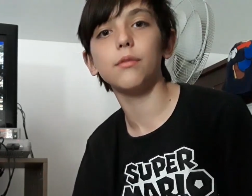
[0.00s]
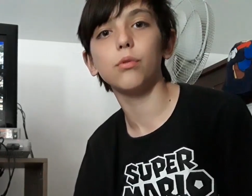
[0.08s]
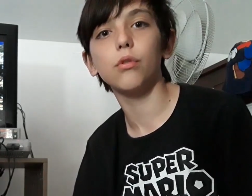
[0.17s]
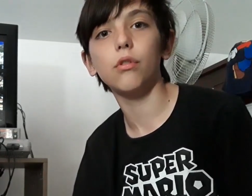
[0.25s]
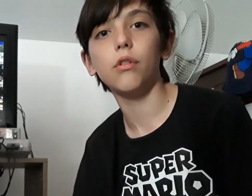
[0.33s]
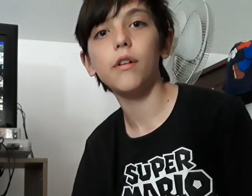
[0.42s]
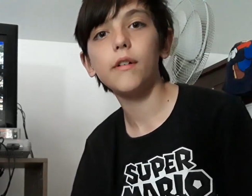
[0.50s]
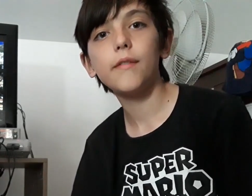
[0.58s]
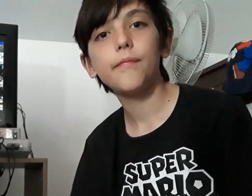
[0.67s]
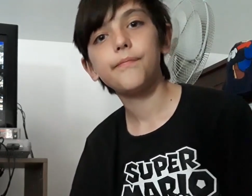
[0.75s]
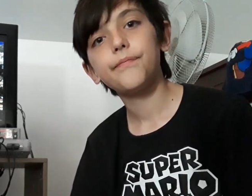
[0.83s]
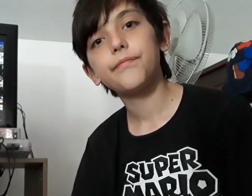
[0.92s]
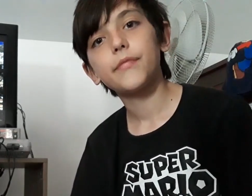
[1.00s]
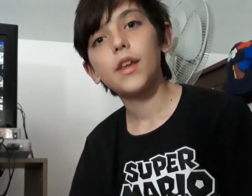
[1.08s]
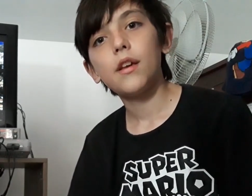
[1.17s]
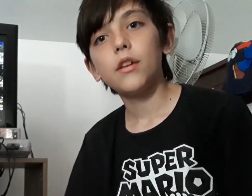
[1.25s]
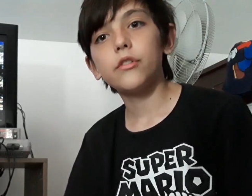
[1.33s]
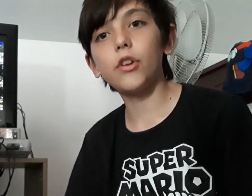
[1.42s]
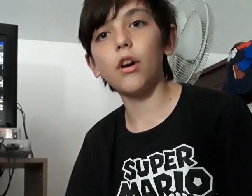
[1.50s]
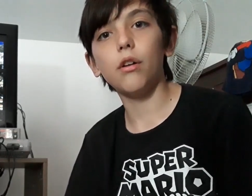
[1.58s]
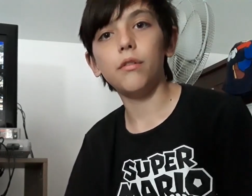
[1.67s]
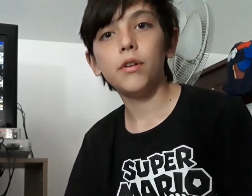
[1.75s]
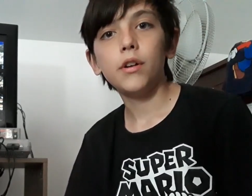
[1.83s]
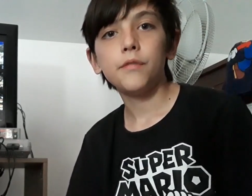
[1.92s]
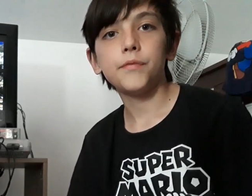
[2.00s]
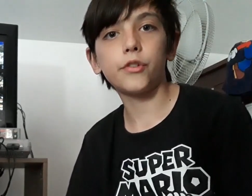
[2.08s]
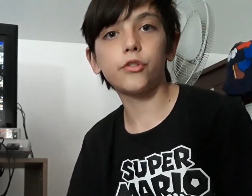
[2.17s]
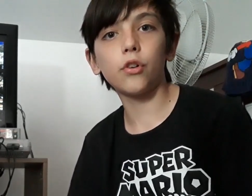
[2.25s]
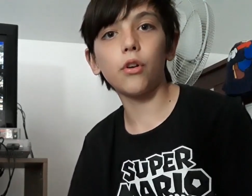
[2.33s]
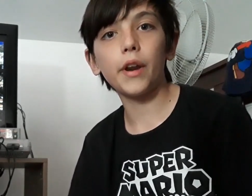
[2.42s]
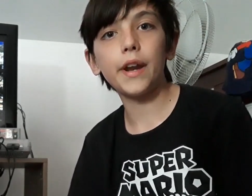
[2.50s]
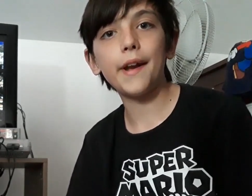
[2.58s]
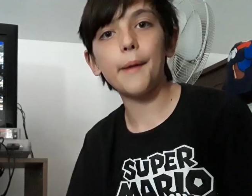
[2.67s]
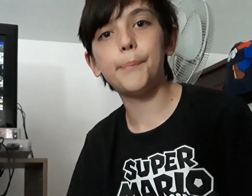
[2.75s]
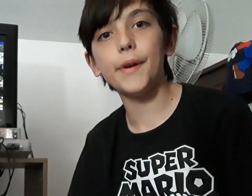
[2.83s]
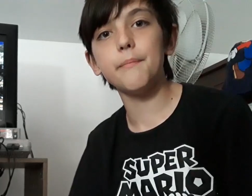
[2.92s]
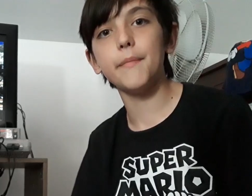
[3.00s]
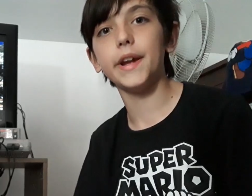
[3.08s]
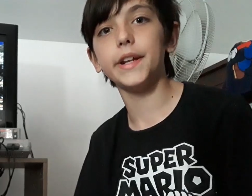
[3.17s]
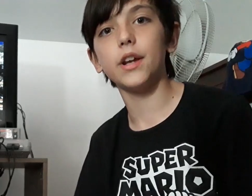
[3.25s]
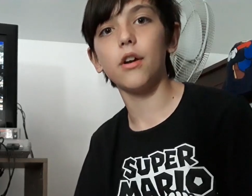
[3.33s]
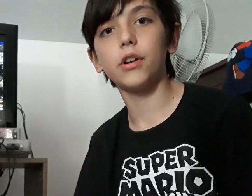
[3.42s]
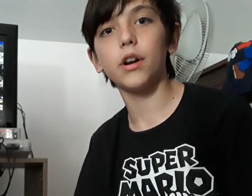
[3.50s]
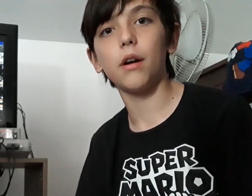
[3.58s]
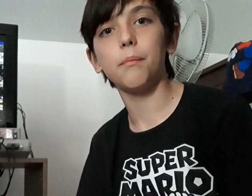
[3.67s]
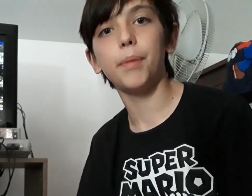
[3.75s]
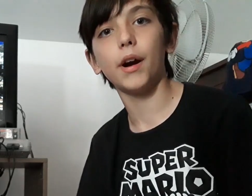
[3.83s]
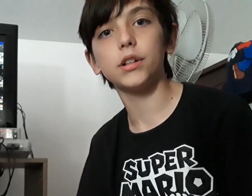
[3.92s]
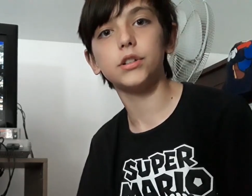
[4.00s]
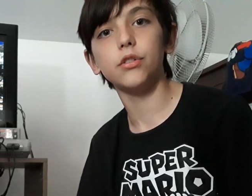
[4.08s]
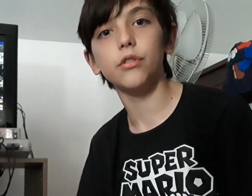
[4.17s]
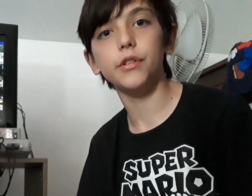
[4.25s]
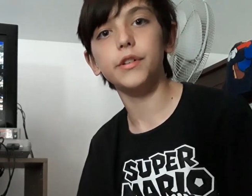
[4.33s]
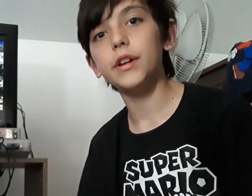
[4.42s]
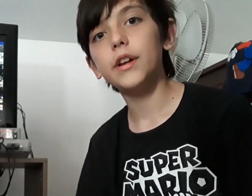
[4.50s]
Rool. So, the story, a bit mediocre, but good.